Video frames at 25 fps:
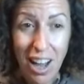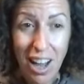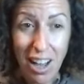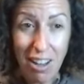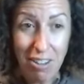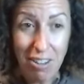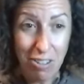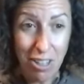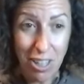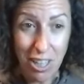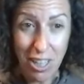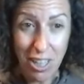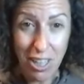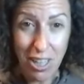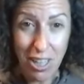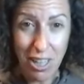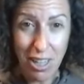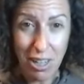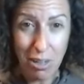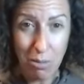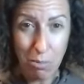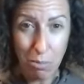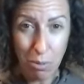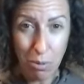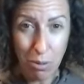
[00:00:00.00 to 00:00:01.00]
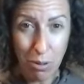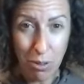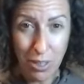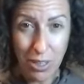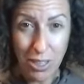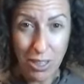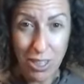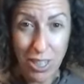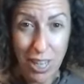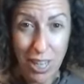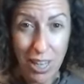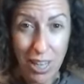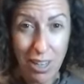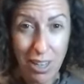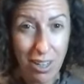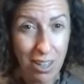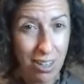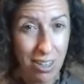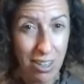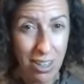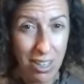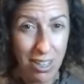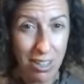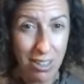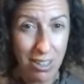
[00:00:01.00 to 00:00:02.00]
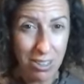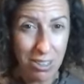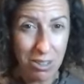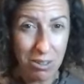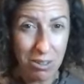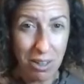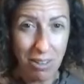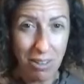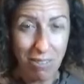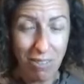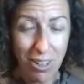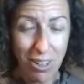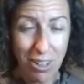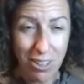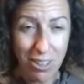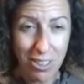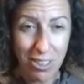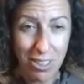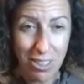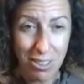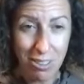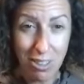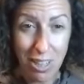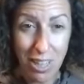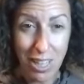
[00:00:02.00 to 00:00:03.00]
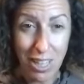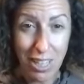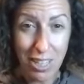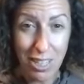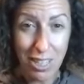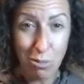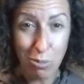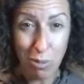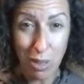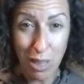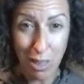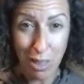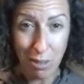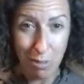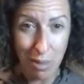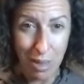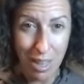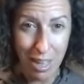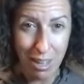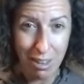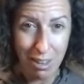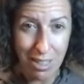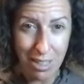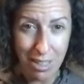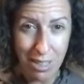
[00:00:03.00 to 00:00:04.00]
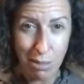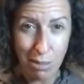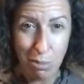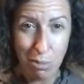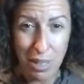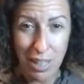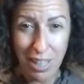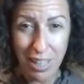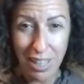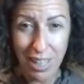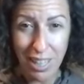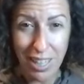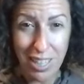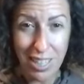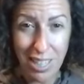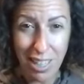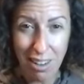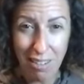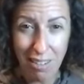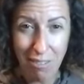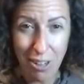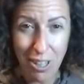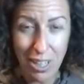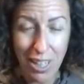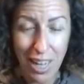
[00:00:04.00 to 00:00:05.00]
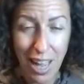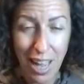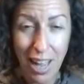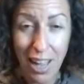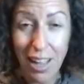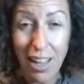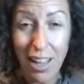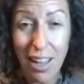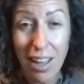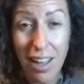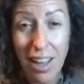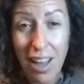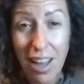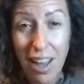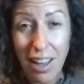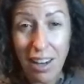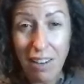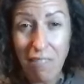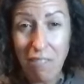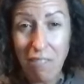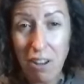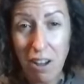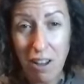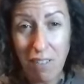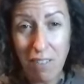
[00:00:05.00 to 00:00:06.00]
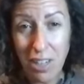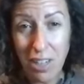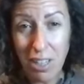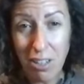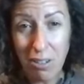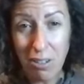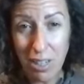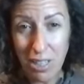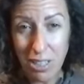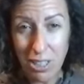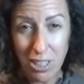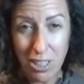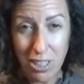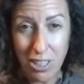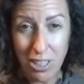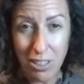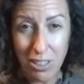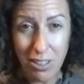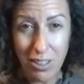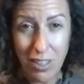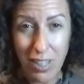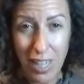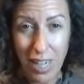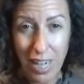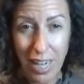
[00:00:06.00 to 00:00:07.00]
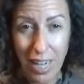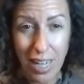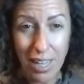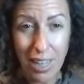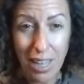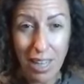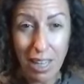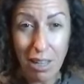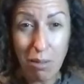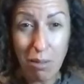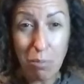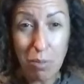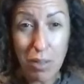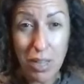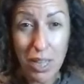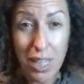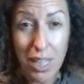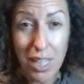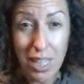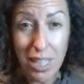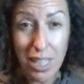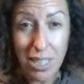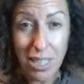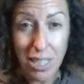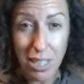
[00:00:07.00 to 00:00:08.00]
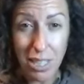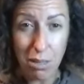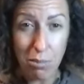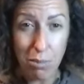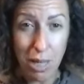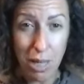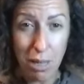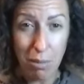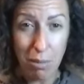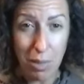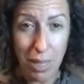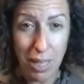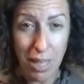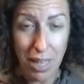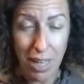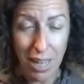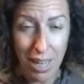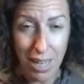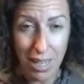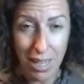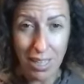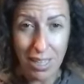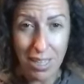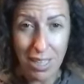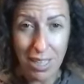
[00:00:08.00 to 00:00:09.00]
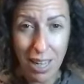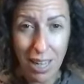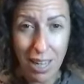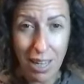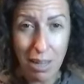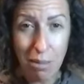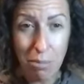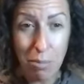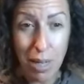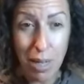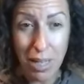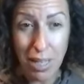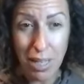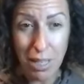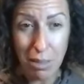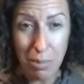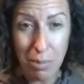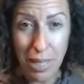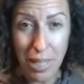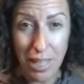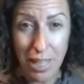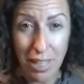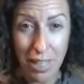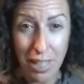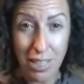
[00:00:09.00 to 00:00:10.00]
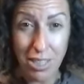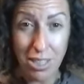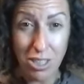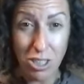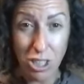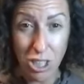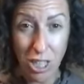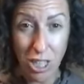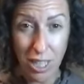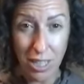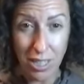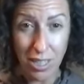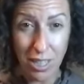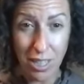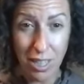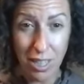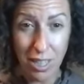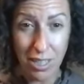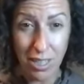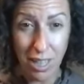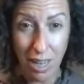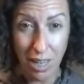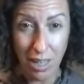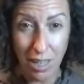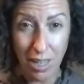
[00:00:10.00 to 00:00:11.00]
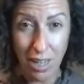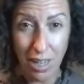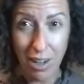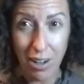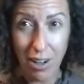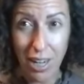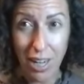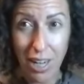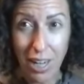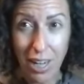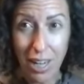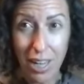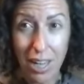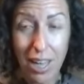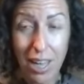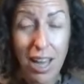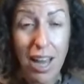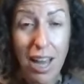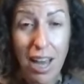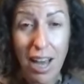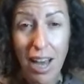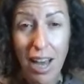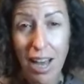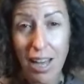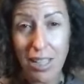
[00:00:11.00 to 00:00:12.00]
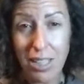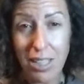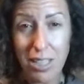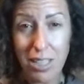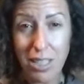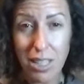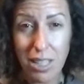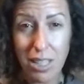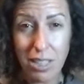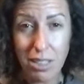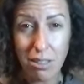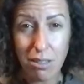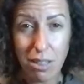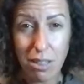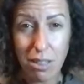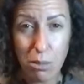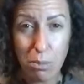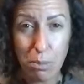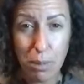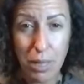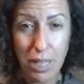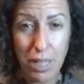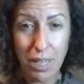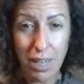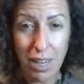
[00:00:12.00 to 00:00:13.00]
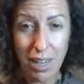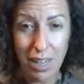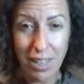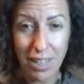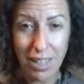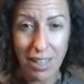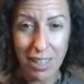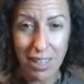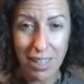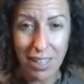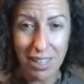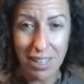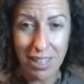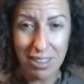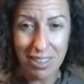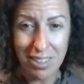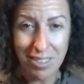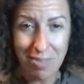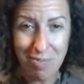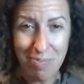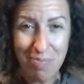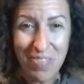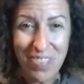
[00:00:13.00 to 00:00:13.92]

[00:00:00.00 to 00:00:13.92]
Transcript: I really appreciate all that you're doing for your students with and without disabilities every day. And if you have any questions or you need anything, please email me anytime. My email is jessica.nerren@csusb.edu.